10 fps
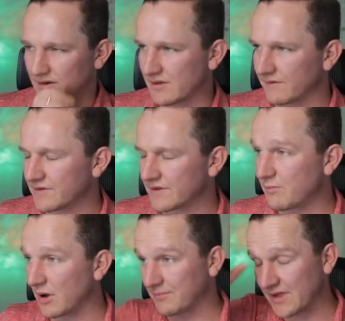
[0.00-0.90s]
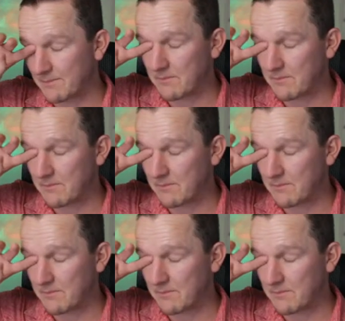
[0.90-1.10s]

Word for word: See if this pops up.